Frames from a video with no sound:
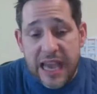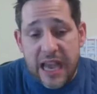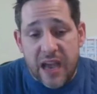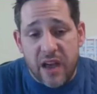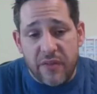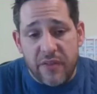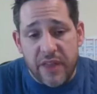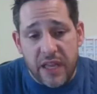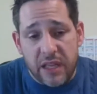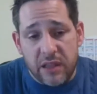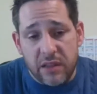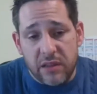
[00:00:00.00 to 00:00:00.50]

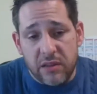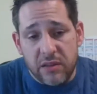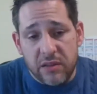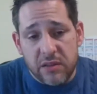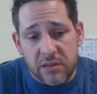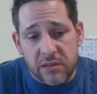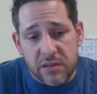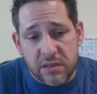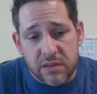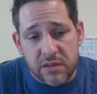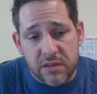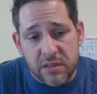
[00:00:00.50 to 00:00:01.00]
How that
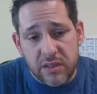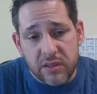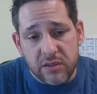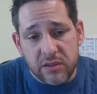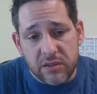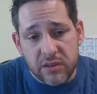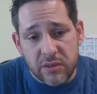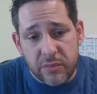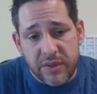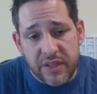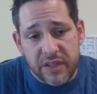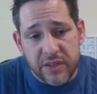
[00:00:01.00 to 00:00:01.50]
looks is still
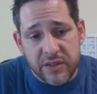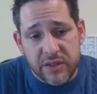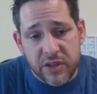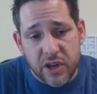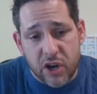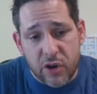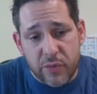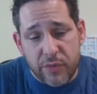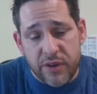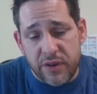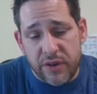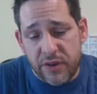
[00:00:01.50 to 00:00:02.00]
to be
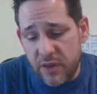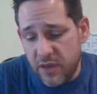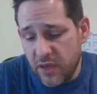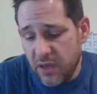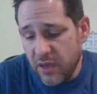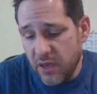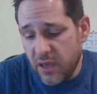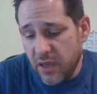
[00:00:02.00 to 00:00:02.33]
determined,